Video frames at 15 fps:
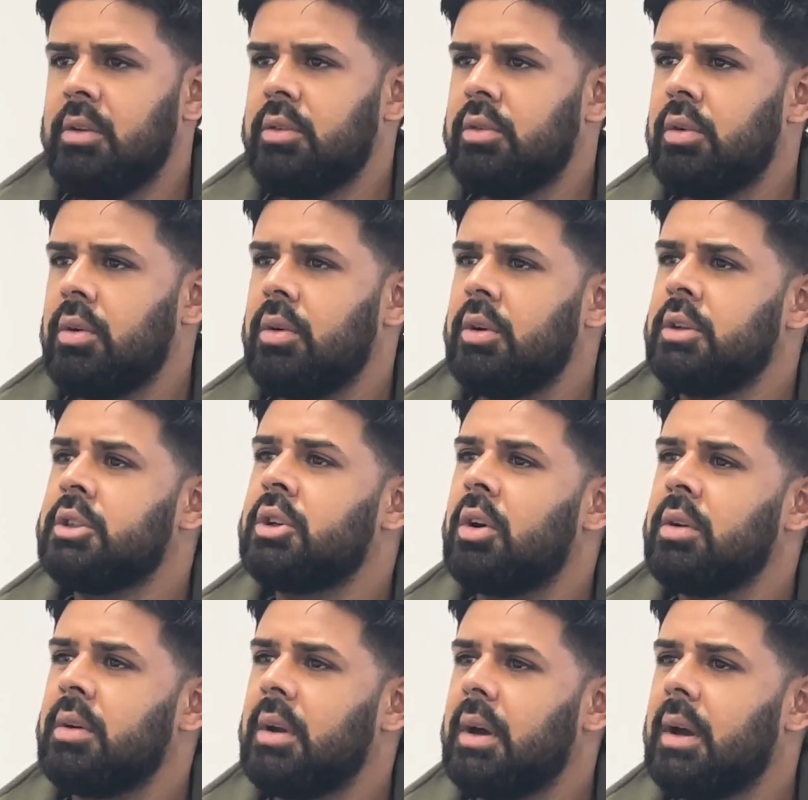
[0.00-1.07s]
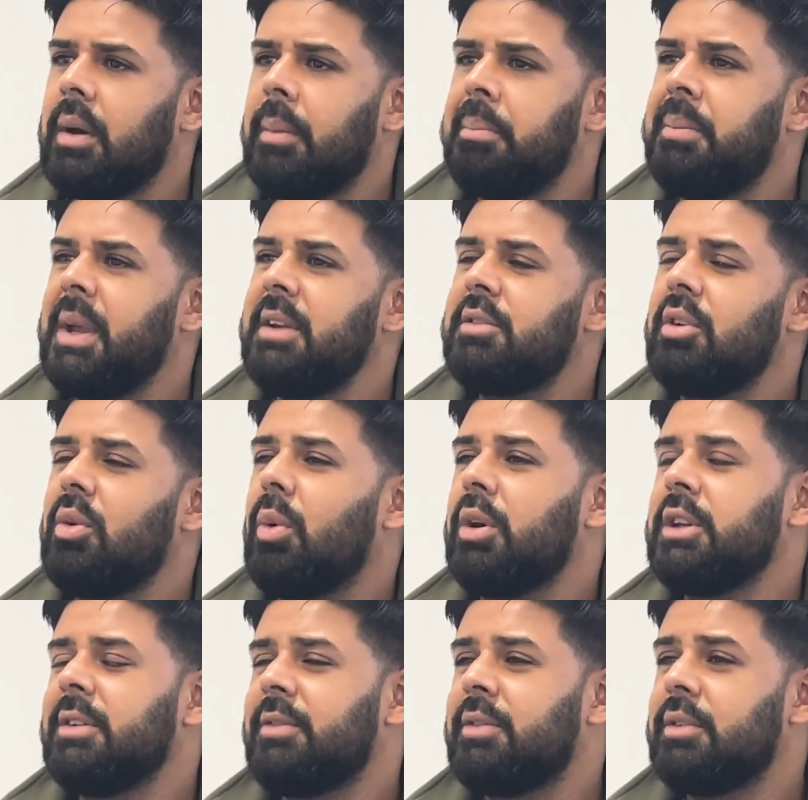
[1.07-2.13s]
So, John, based on what
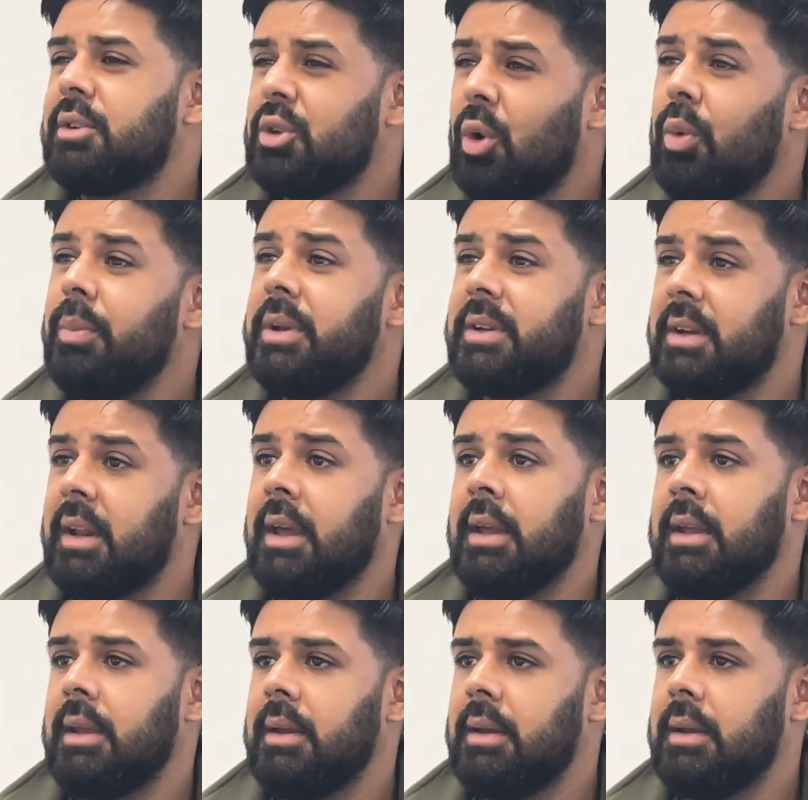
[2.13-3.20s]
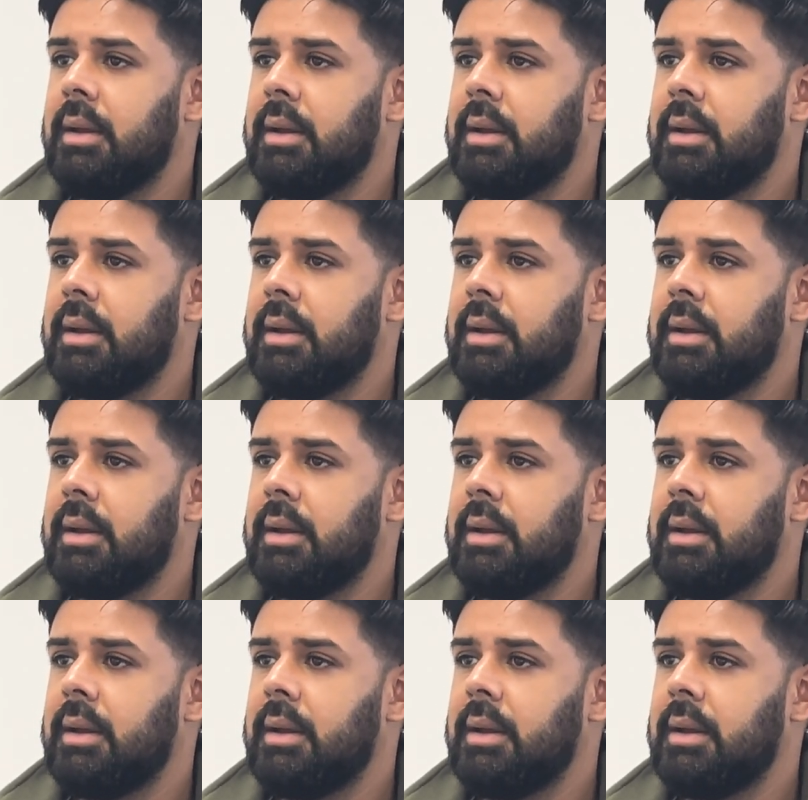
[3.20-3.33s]
you've told me today,